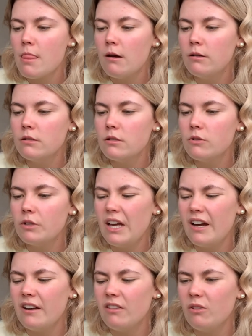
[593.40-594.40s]
So yeah,
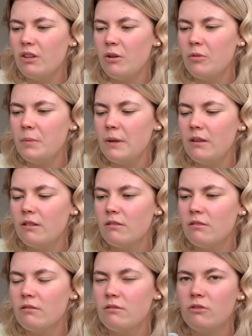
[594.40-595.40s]
I thought that would be
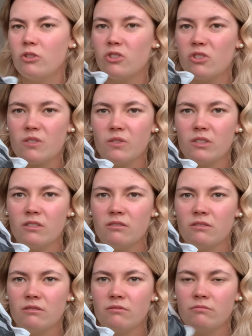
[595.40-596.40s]
useful.
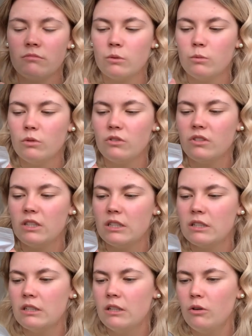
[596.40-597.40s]
We'll see.
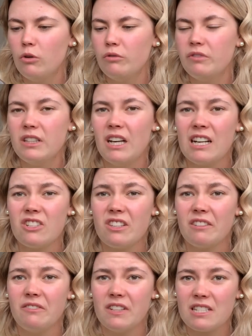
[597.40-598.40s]
Hopefully it actually
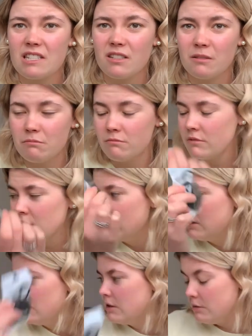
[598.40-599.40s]
fits them.
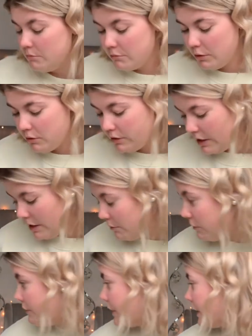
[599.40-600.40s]
But yeah, we'll find